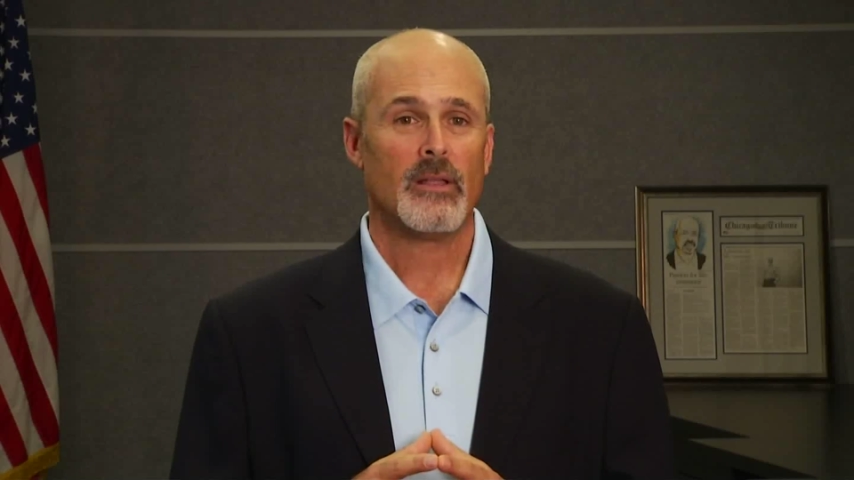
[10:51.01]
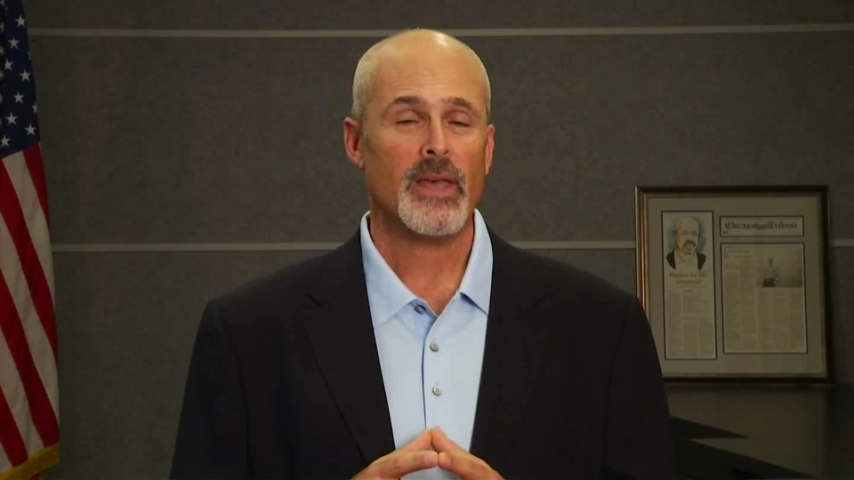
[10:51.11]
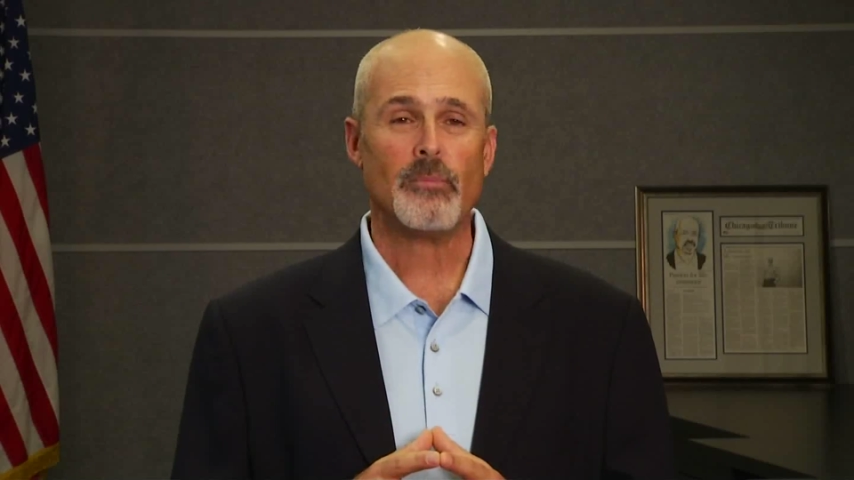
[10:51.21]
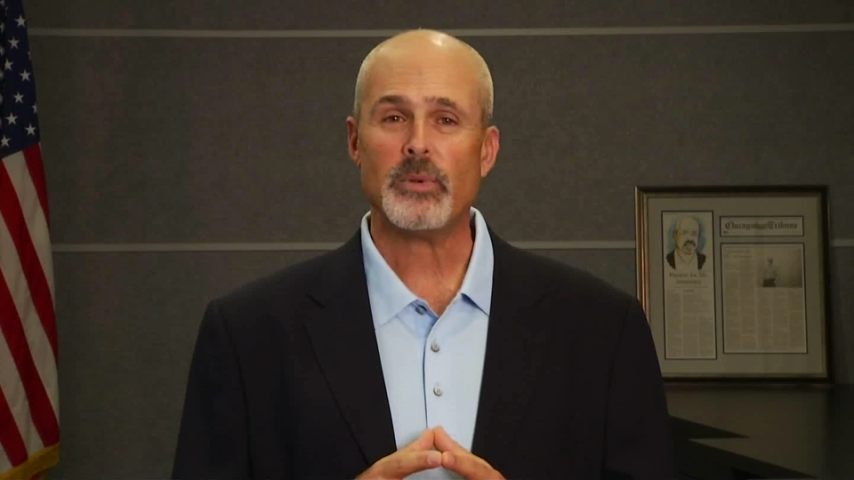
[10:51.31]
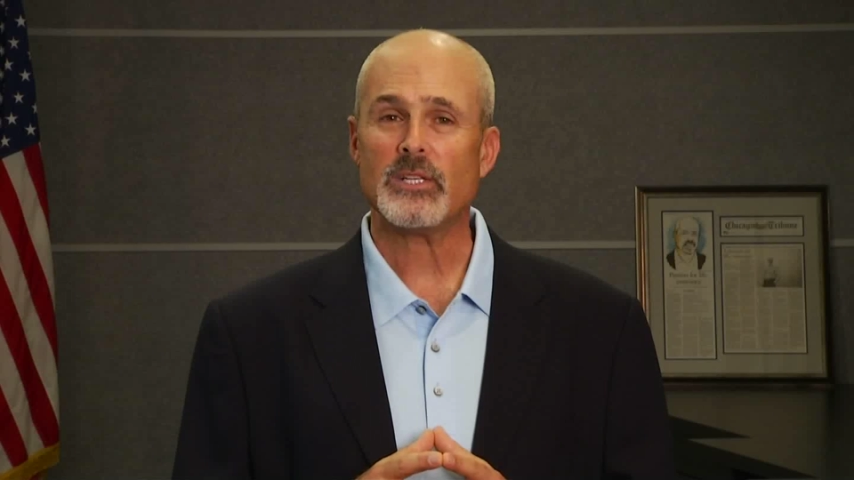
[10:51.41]

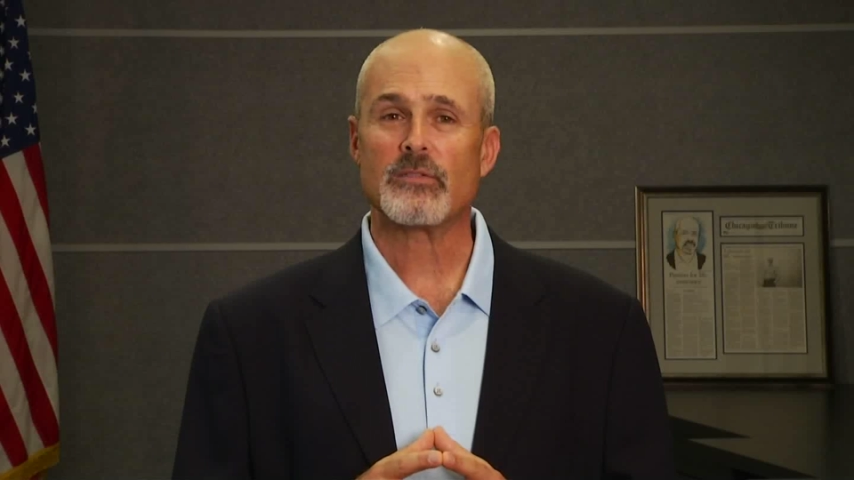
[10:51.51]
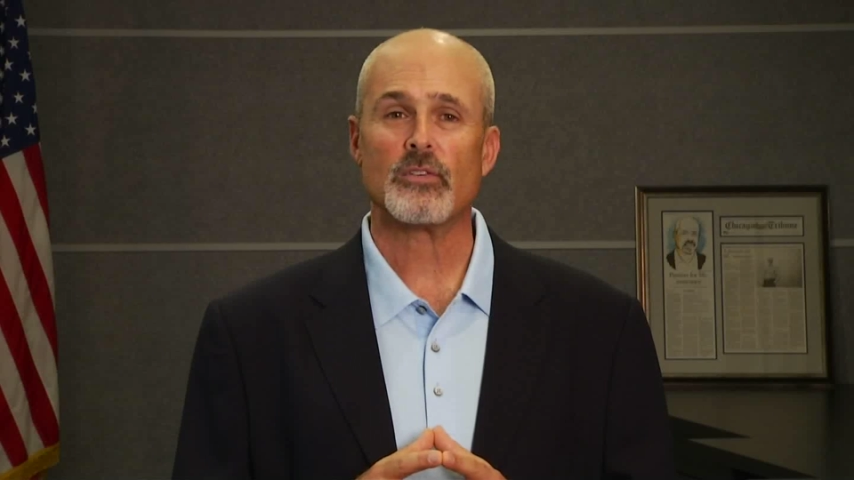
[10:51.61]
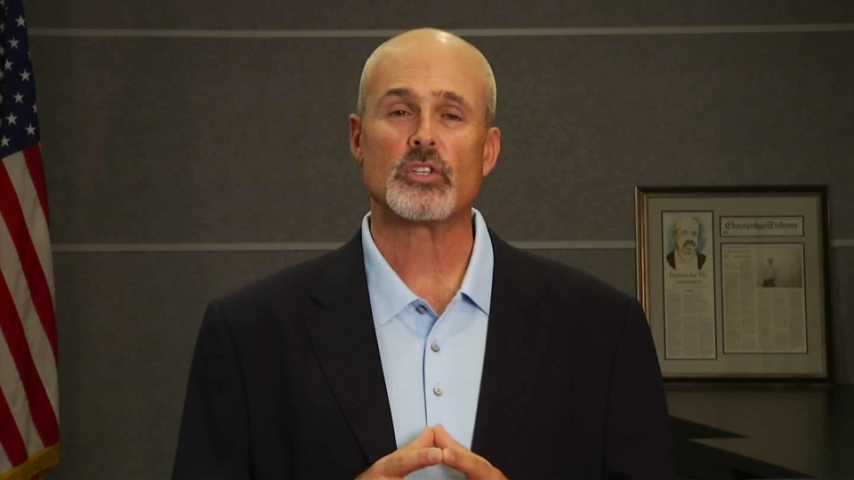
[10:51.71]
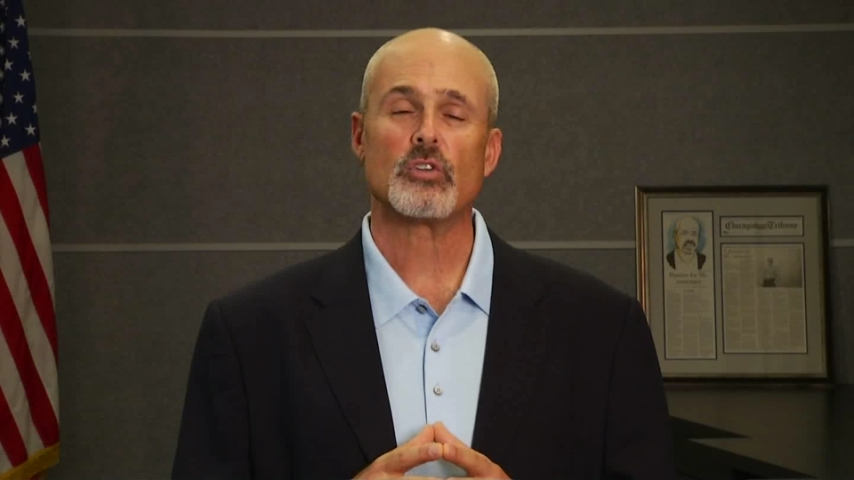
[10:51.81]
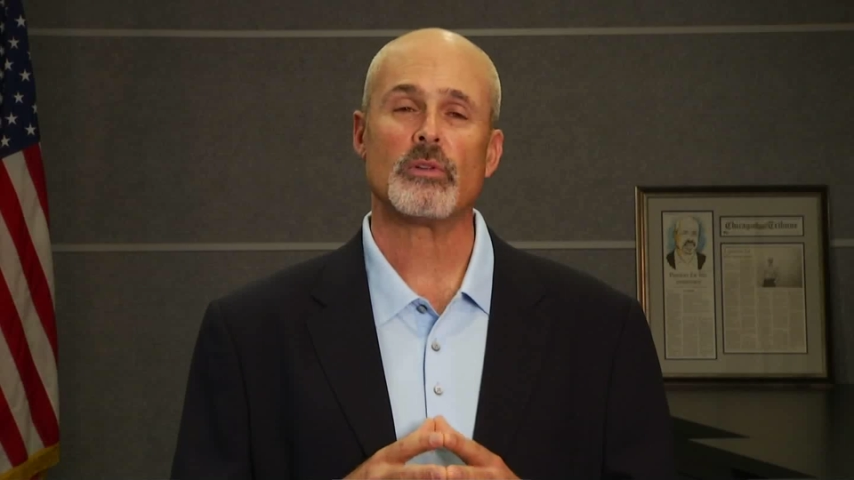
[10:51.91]
That beats
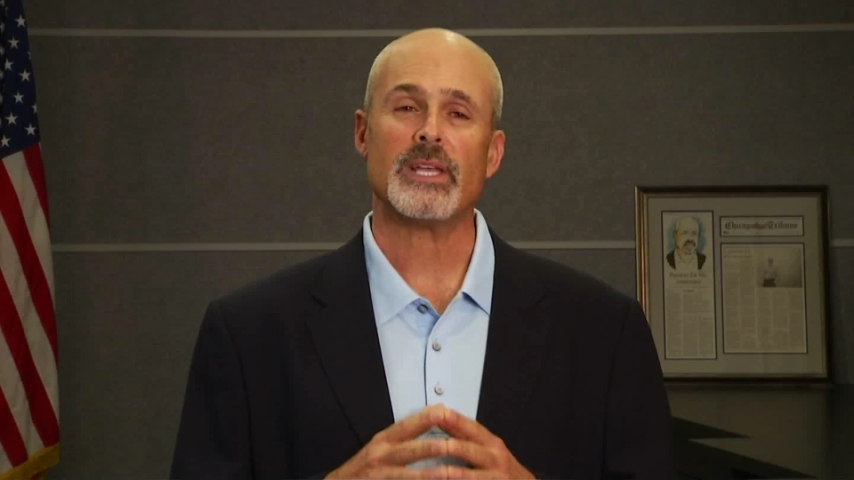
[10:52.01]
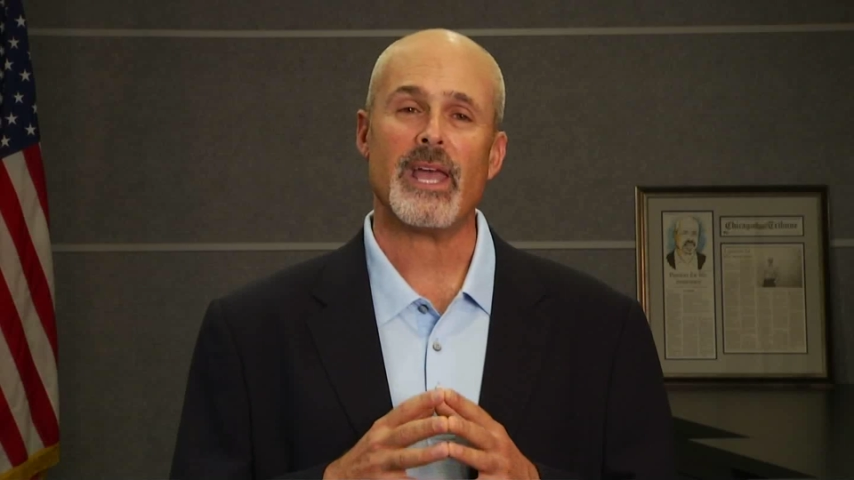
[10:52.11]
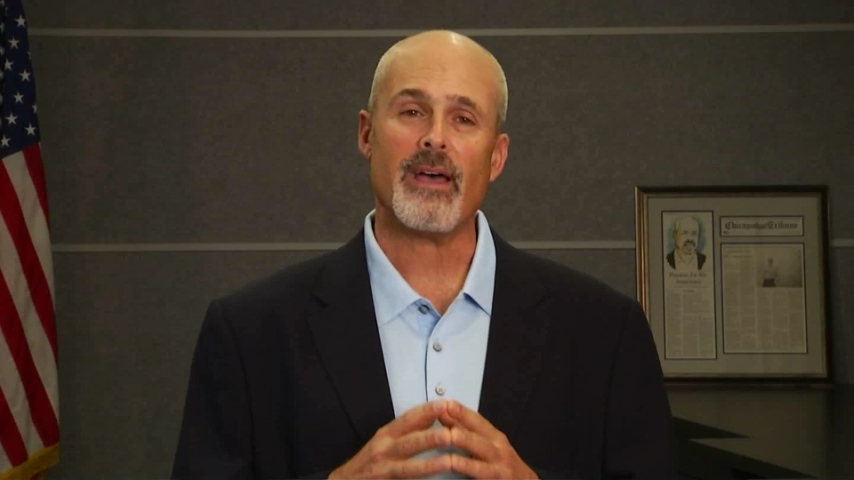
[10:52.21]
virtually